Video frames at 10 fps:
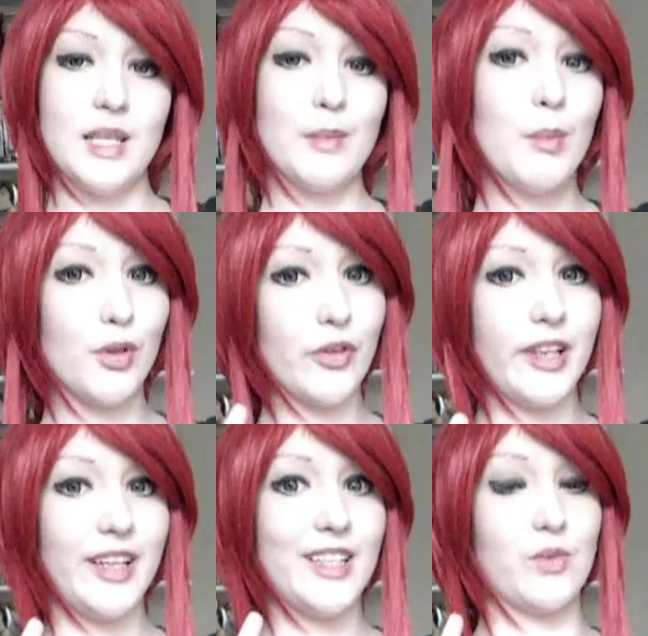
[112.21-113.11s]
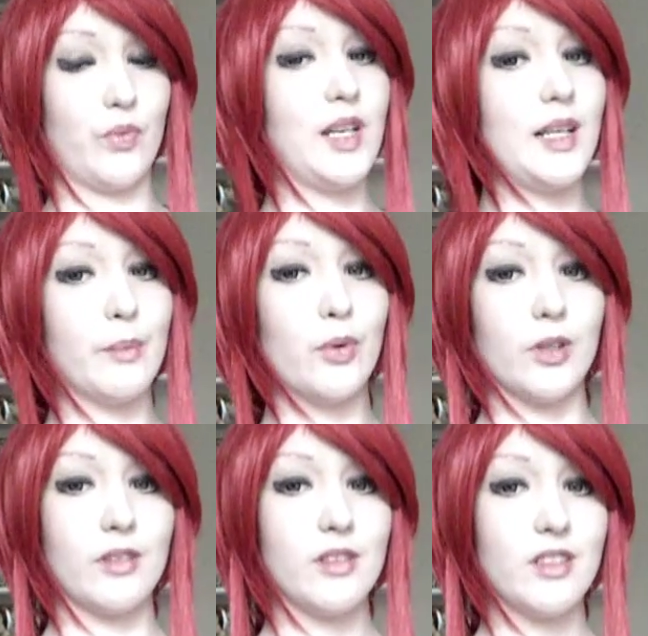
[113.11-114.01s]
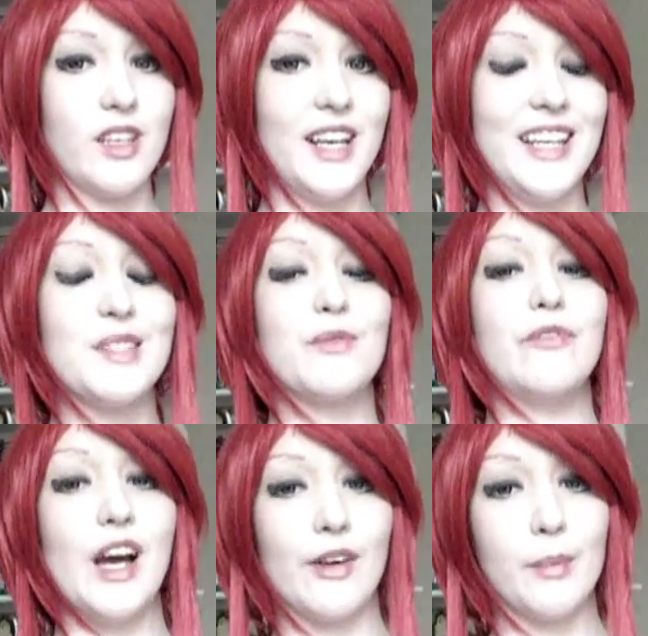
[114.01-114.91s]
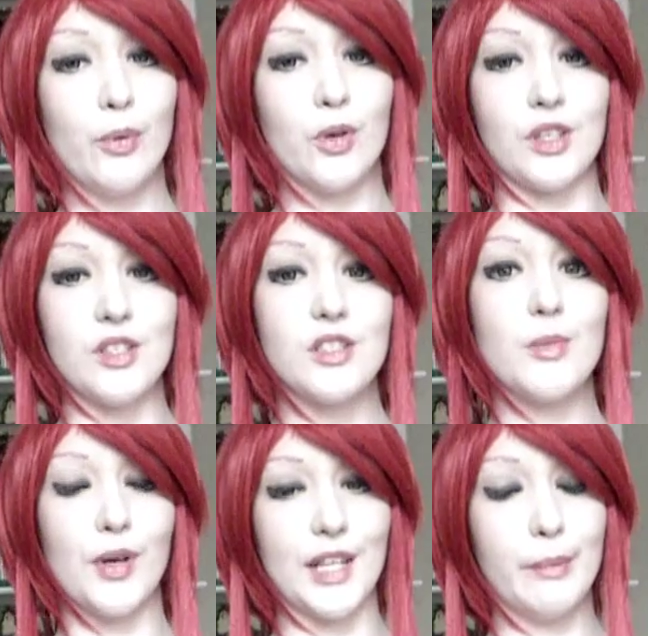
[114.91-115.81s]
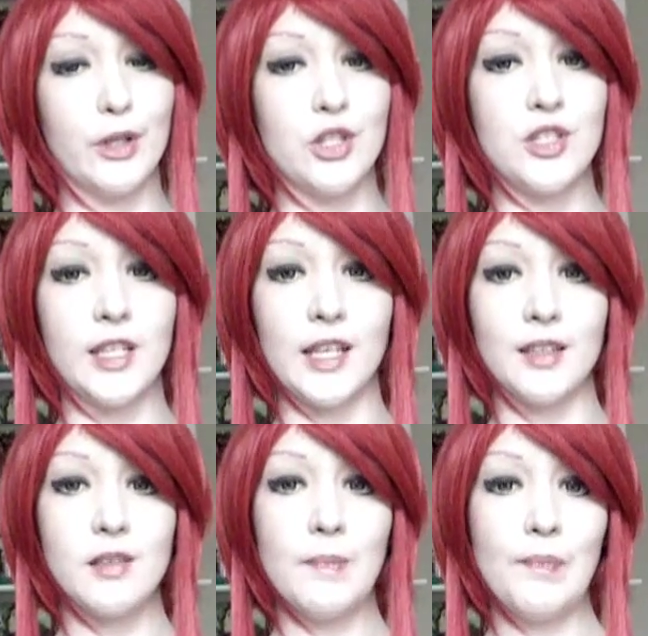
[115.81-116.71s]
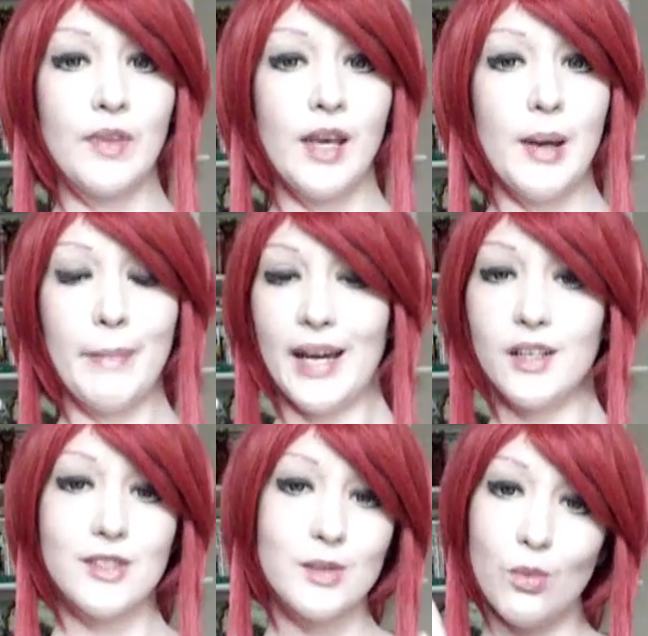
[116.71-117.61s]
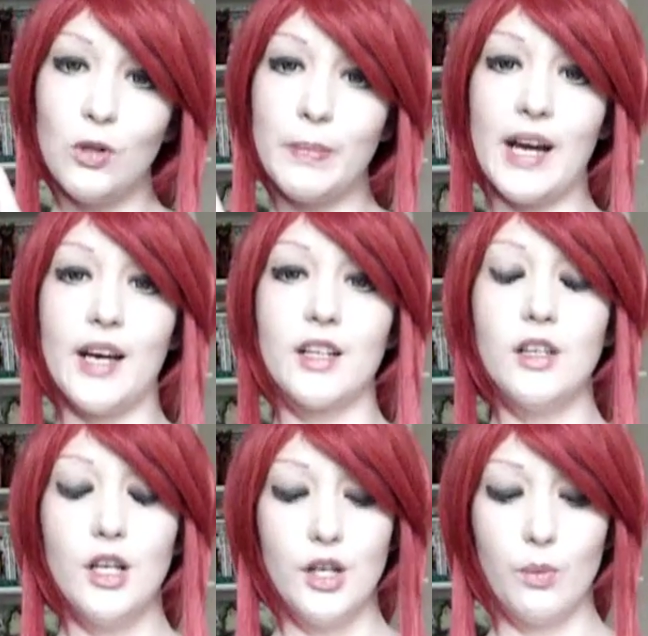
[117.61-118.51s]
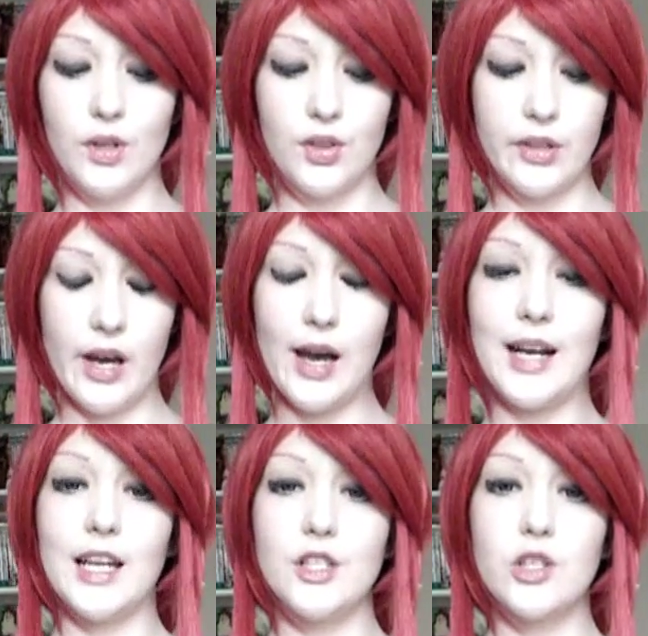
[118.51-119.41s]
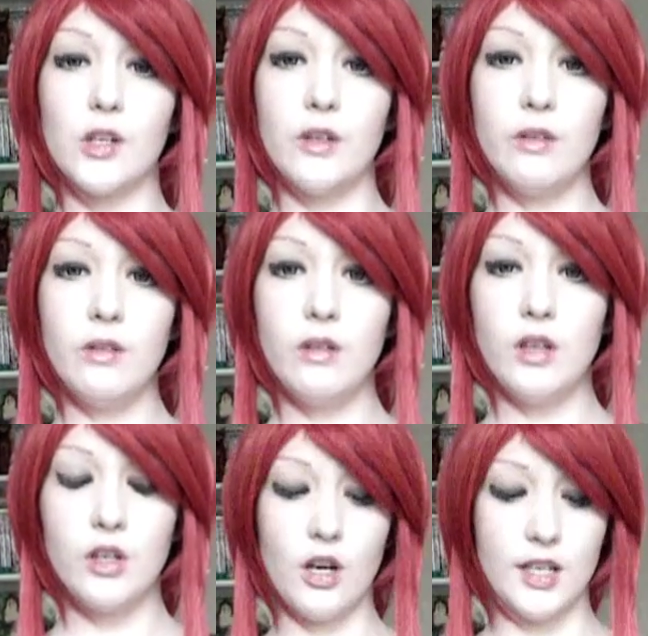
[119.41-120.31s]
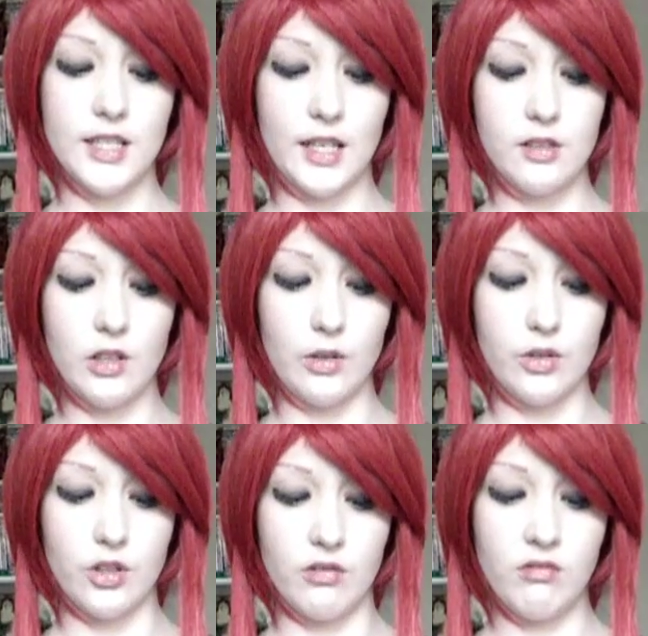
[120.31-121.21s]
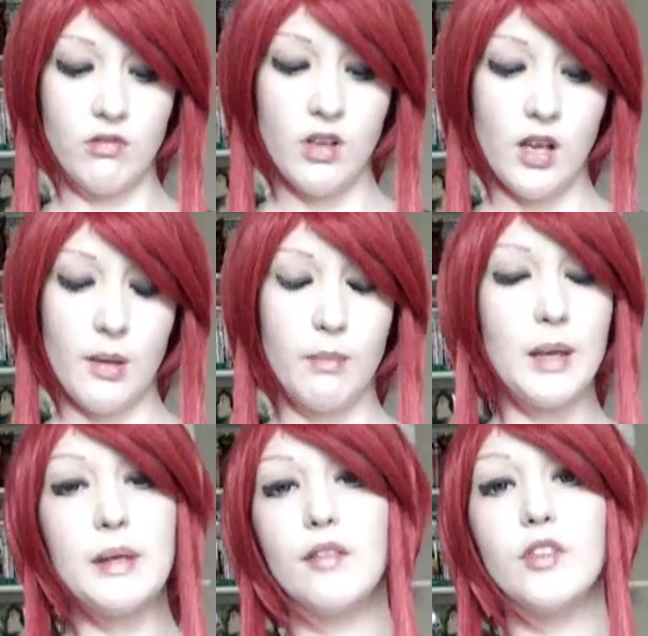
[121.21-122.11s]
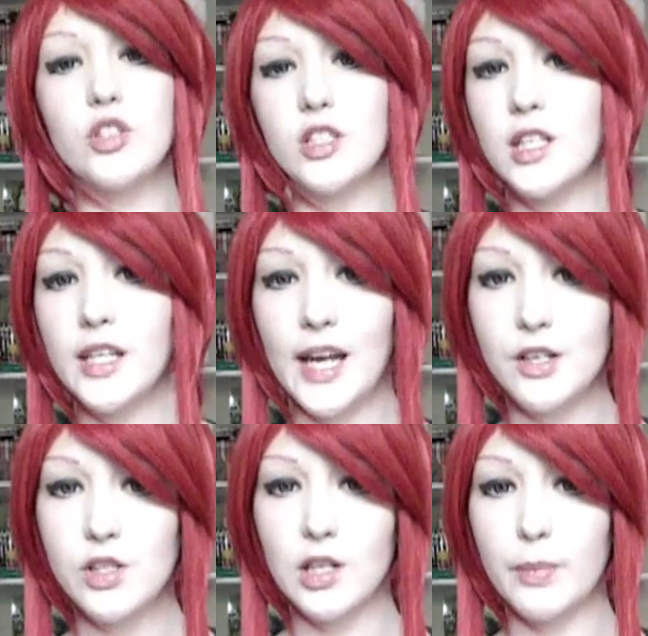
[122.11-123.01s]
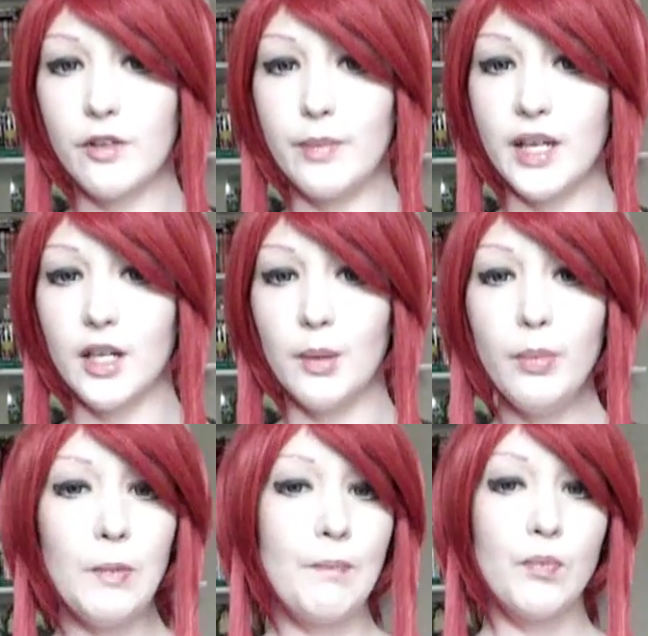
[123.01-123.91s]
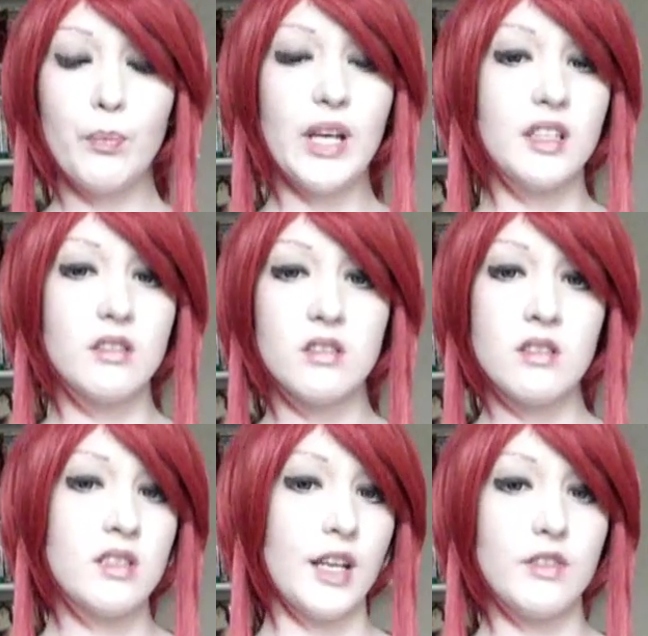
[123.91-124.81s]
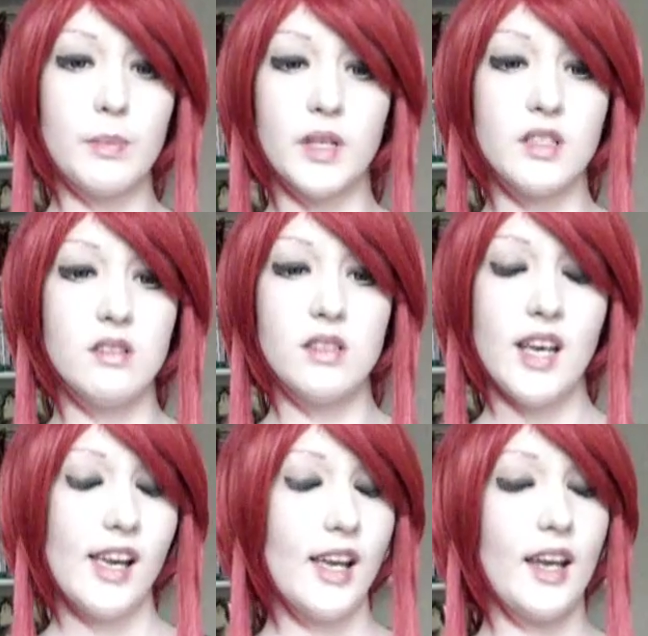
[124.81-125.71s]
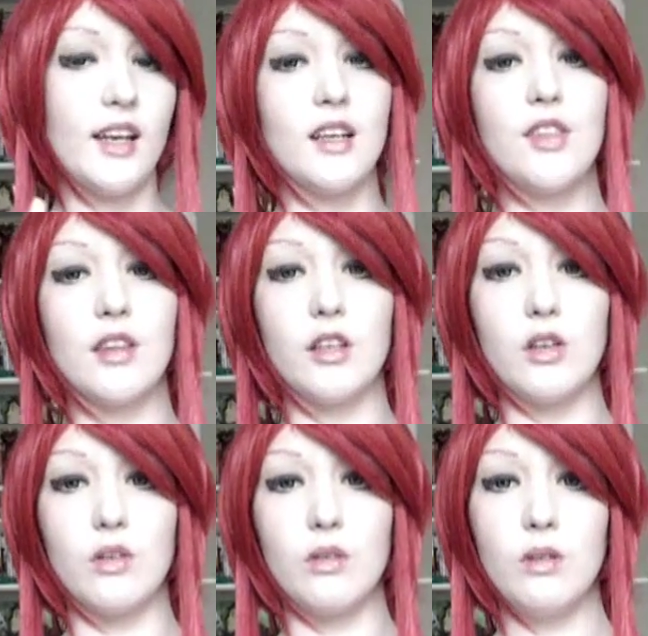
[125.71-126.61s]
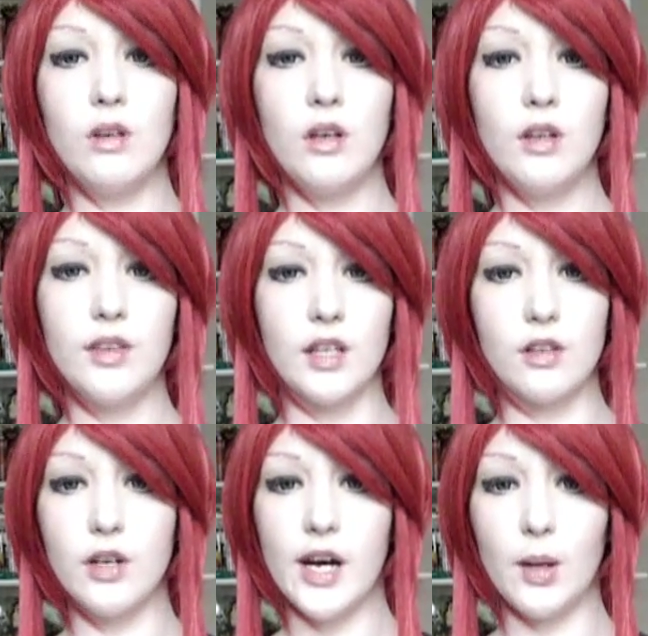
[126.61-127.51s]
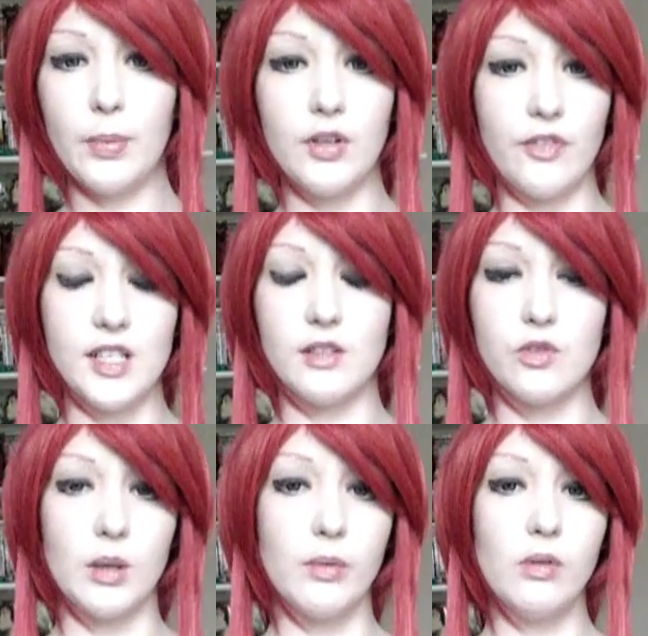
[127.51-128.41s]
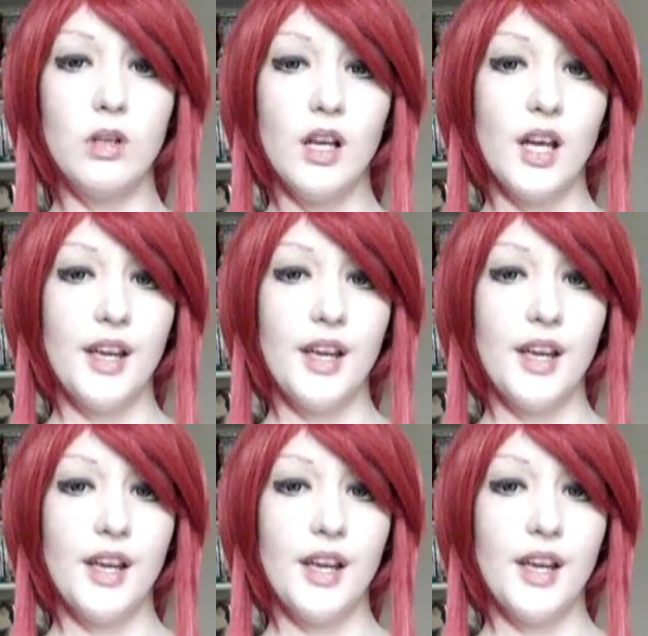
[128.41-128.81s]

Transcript: Tip number three is really important. It's very important to bring an emergency kit. Pack a small bag with eyelash glue, contact solution, maybe even just an extra little bit of makeup, pins, safety pins, anything that you think could help in the face of trouble.